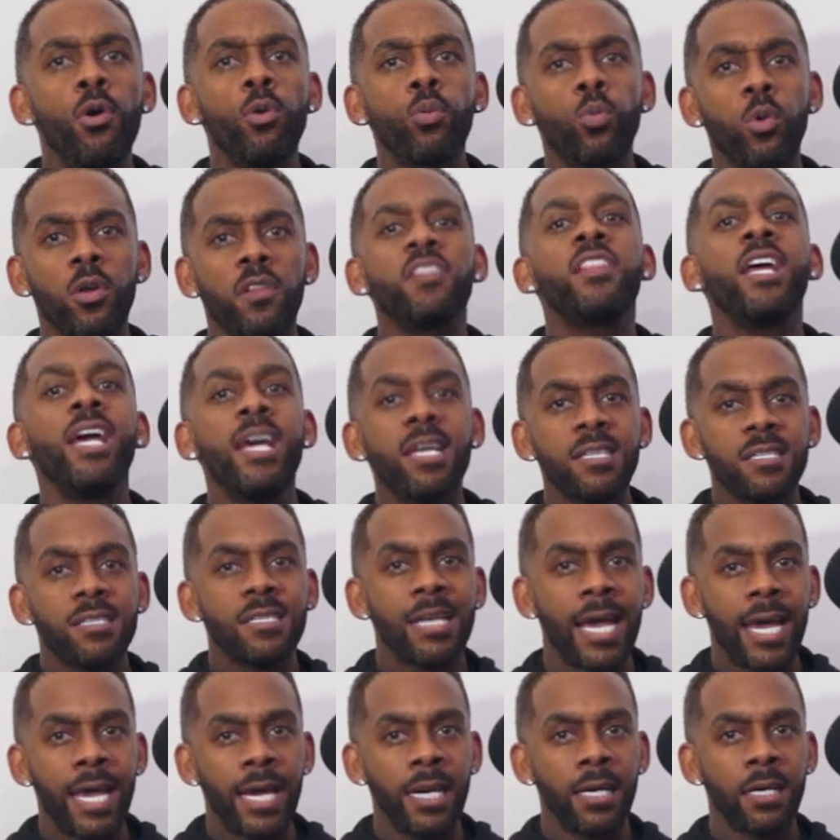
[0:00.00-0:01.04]
board what they're
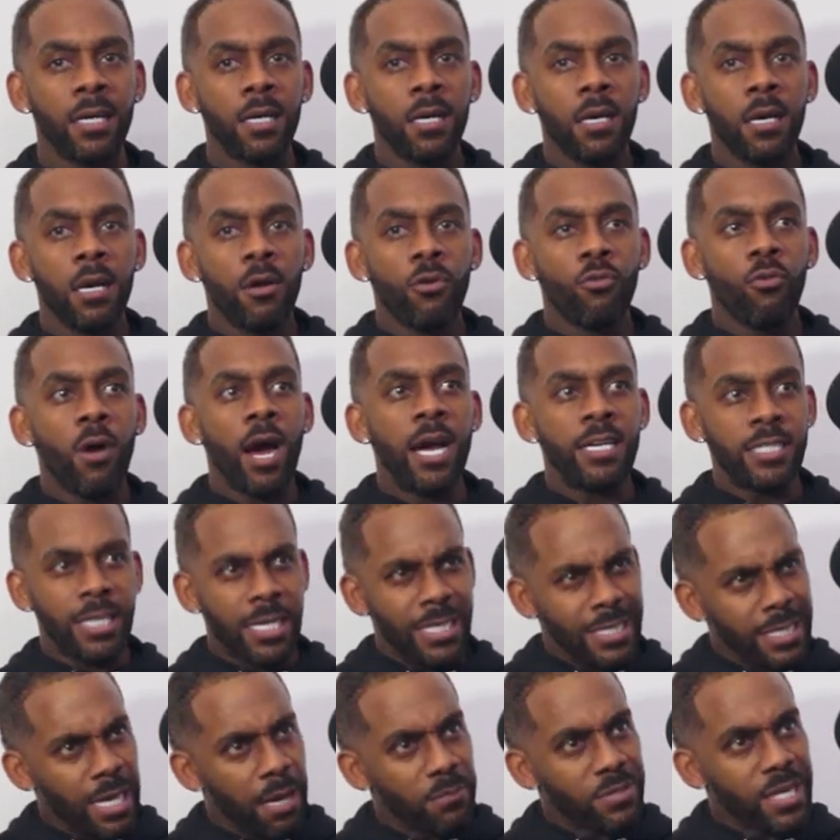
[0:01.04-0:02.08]
saying. Mm-hmm. Right, do you
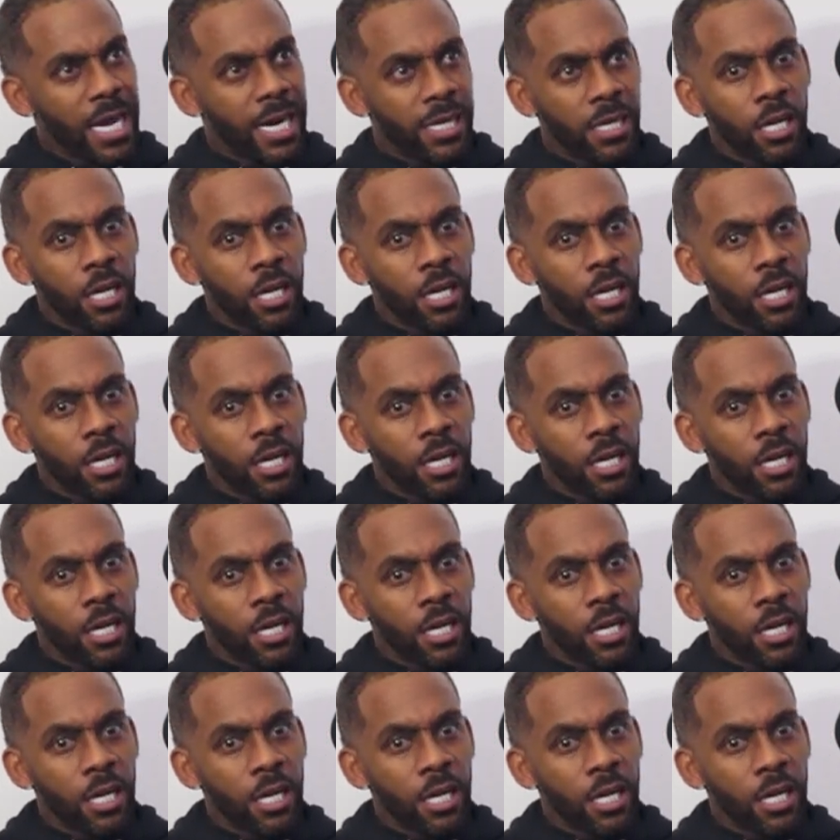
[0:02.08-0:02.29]
understand what